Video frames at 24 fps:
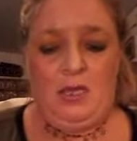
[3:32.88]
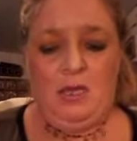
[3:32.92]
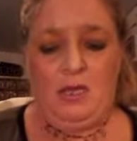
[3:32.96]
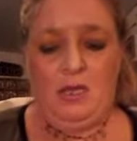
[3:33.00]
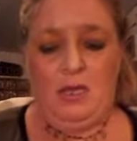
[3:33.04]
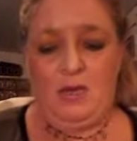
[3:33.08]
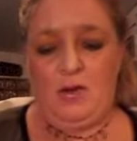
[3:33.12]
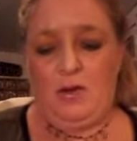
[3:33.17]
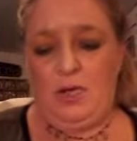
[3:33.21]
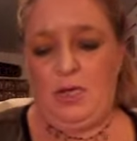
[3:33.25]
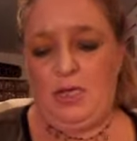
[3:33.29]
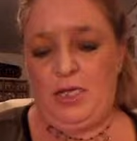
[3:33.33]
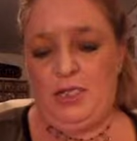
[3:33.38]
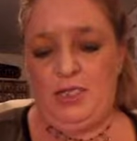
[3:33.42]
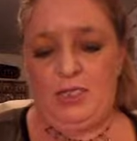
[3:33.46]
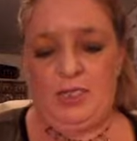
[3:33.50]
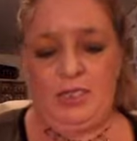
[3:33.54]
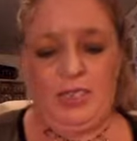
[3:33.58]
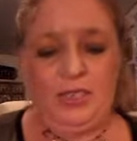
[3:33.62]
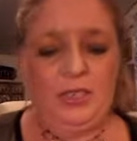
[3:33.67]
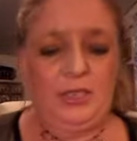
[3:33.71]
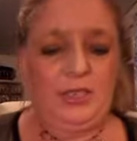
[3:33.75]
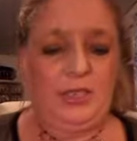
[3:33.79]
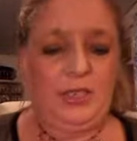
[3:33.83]
All right,
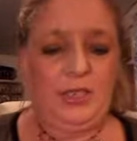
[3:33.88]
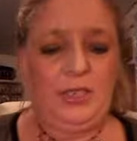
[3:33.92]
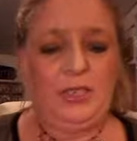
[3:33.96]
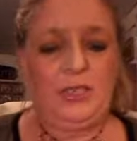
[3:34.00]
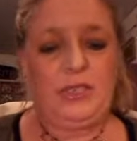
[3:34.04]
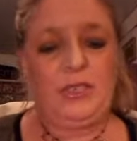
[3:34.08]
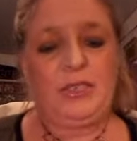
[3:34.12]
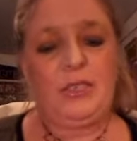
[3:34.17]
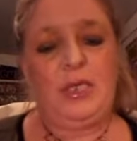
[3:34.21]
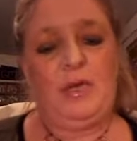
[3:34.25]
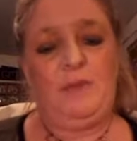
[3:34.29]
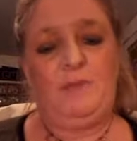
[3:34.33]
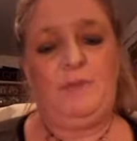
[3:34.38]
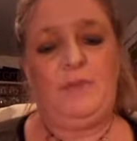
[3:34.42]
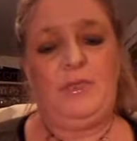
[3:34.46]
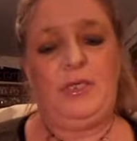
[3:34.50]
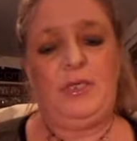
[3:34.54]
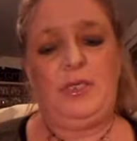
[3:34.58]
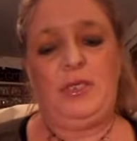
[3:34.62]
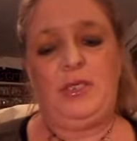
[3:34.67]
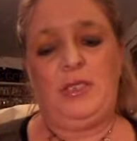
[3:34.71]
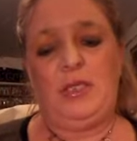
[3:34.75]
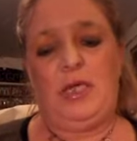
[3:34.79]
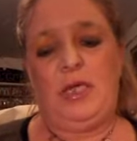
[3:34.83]
this is
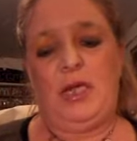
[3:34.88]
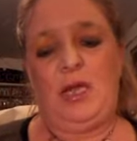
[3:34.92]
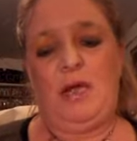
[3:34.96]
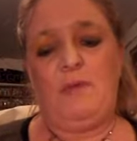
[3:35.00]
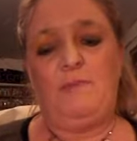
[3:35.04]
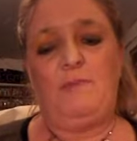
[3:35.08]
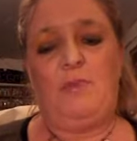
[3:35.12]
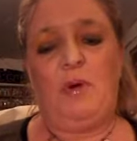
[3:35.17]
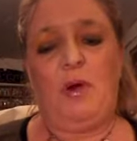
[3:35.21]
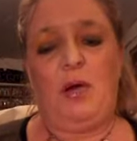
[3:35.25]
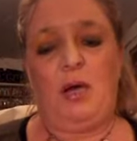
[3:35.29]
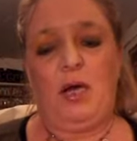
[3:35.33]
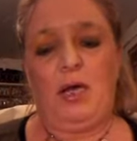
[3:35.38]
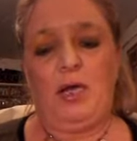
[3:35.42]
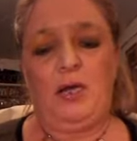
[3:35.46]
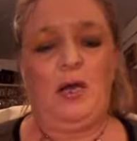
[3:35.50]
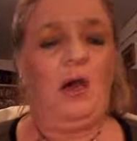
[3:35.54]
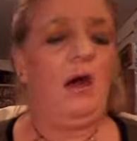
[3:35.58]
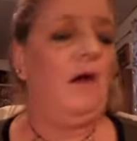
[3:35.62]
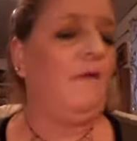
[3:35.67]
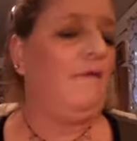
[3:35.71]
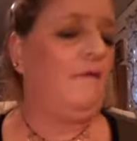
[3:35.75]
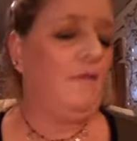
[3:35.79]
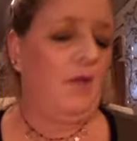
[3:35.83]
something that I bought
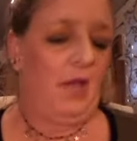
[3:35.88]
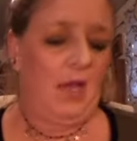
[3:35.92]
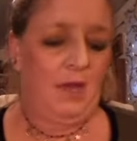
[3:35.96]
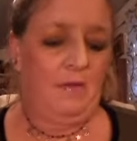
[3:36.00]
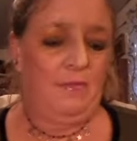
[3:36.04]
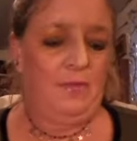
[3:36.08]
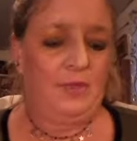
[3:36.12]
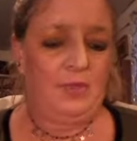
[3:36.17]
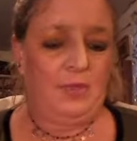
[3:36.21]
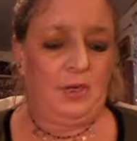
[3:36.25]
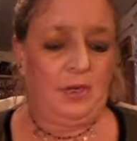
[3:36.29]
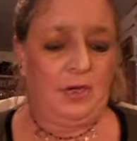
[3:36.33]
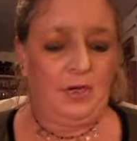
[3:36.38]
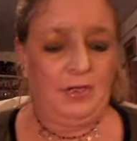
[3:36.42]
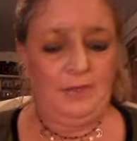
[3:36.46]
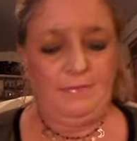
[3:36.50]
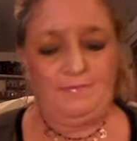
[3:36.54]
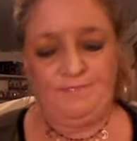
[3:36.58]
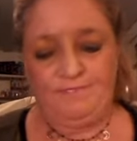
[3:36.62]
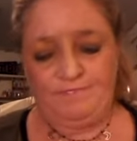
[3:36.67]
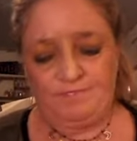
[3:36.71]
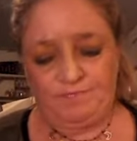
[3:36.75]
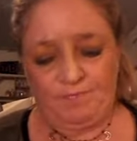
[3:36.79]
off of Amazon.